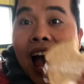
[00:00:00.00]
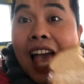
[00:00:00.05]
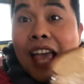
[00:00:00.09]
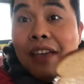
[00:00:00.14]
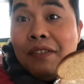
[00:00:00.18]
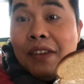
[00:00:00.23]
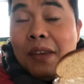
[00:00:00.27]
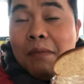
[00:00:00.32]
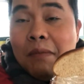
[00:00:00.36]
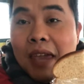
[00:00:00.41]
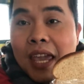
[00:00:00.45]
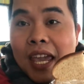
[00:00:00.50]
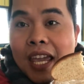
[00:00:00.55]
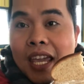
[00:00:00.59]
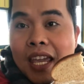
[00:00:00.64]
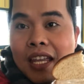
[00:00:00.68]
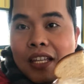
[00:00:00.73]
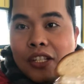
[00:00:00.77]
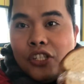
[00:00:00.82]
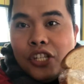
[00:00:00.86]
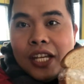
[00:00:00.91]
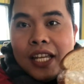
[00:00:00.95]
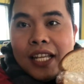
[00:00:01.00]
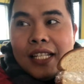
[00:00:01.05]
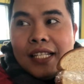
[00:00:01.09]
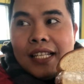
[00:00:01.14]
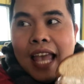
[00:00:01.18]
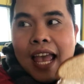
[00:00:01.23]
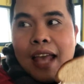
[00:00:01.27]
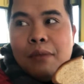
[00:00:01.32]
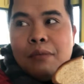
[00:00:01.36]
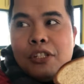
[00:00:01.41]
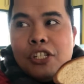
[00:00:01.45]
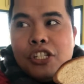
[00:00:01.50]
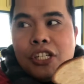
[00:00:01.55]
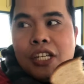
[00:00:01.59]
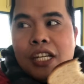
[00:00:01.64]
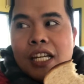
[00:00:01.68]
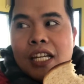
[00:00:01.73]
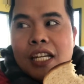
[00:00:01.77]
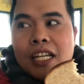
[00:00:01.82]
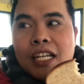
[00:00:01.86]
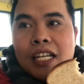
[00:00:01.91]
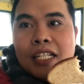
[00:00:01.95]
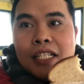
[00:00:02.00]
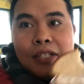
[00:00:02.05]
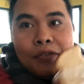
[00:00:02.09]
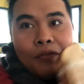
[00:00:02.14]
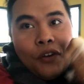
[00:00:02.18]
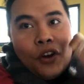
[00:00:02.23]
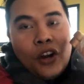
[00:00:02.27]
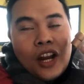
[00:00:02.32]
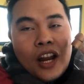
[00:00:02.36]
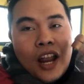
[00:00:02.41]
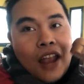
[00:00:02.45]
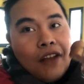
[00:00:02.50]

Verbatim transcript: Ivy made chicken sandwiches for